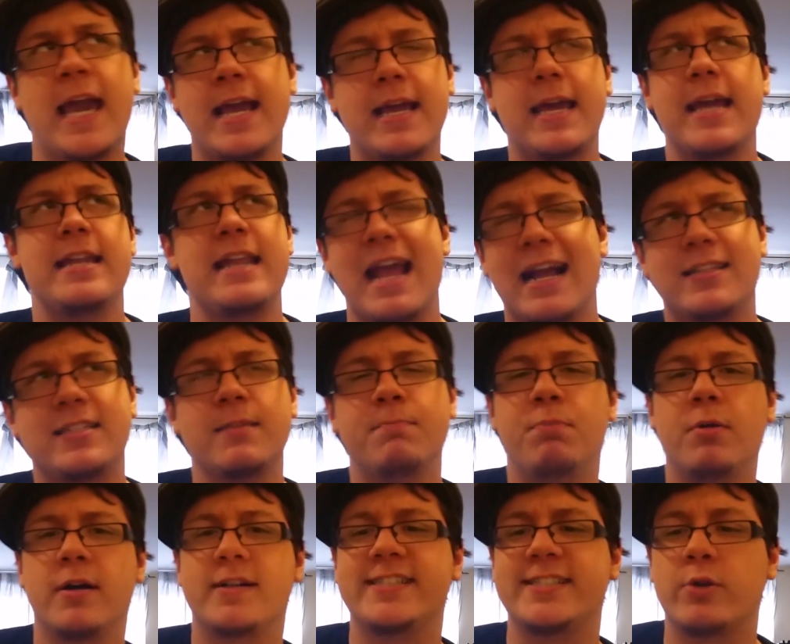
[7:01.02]
can connect to
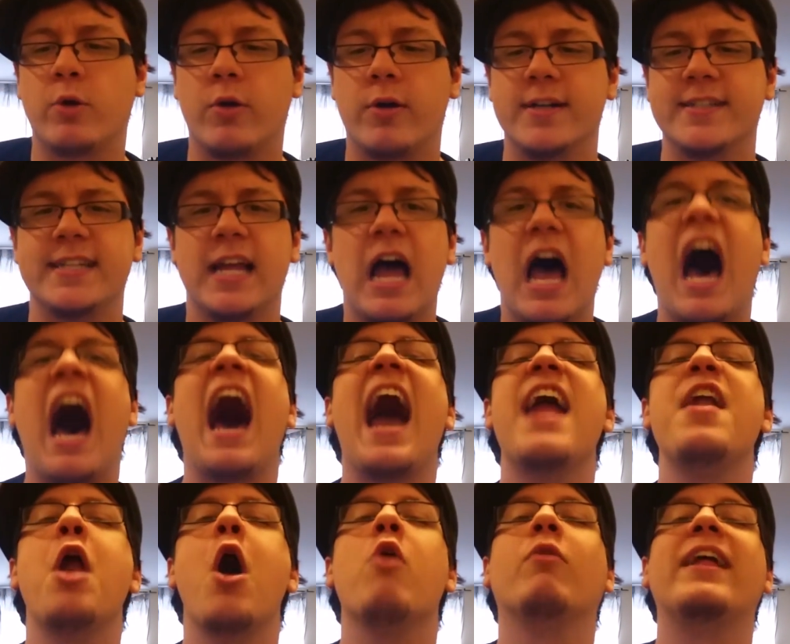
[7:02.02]
bookstores.
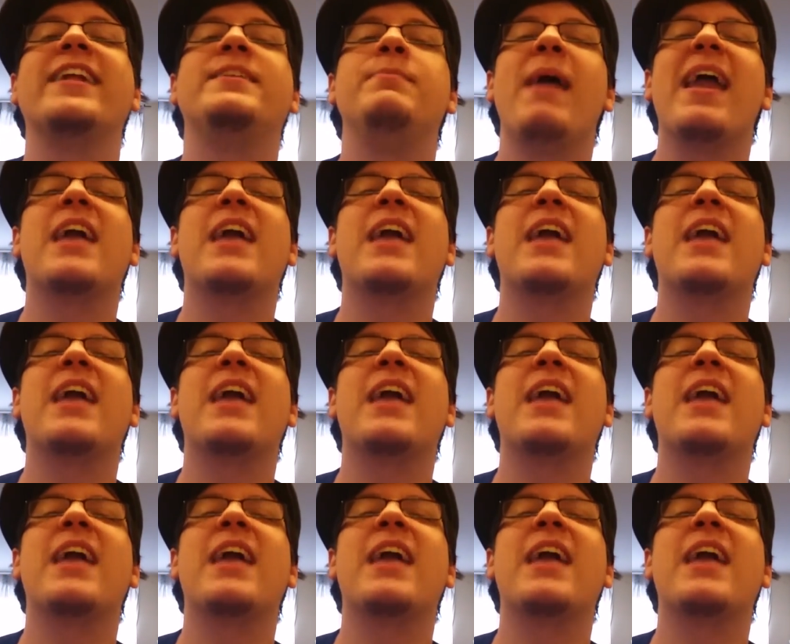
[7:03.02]
I know, let's